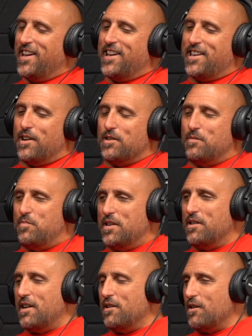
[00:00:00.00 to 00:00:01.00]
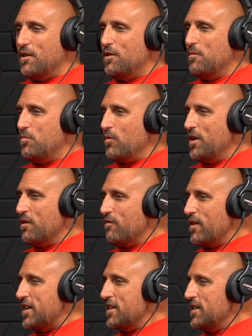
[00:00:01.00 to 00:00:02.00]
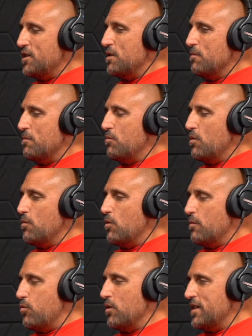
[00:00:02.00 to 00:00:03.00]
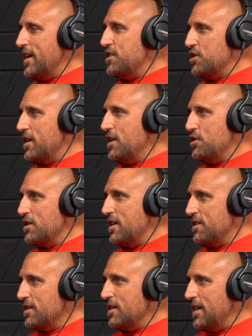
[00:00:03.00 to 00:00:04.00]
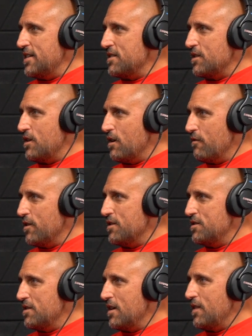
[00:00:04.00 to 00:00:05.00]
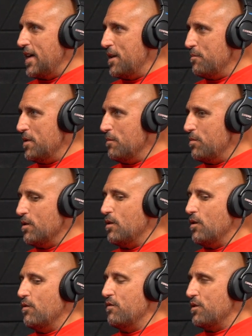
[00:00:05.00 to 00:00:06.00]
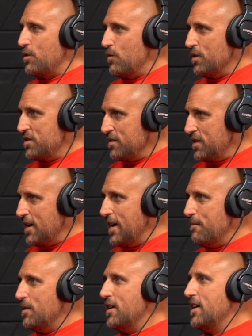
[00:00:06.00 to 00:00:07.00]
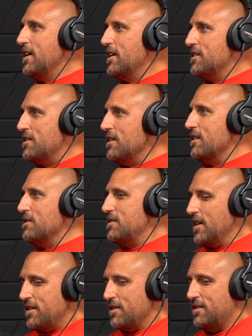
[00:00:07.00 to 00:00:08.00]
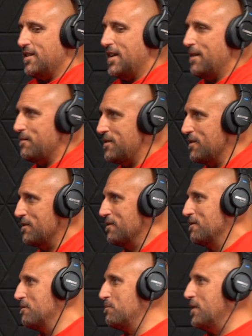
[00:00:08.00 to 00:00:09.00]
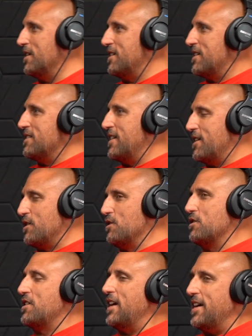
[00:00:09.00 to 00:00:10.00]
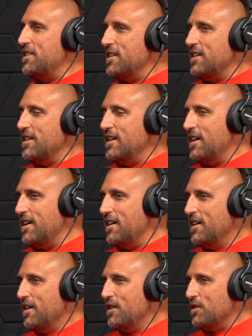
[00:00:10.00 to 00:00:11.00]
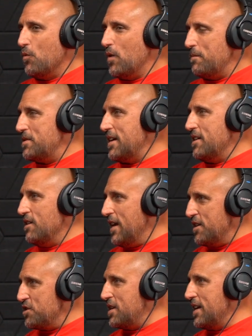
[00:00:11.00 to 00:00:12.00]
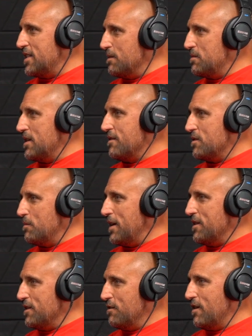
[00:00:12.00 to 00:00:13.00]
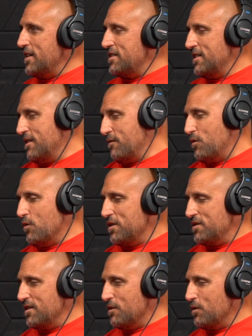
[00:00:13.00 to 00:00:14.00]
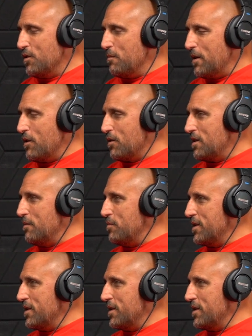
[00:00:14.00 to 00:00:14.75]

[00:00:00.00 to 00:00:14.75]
It's been a good point of recognition, but more importantly, education. I think it has encouraged a lot of people over the course of time to take the time to peek and take a look at the website and educate themselves about egress, and then of course learn about our company.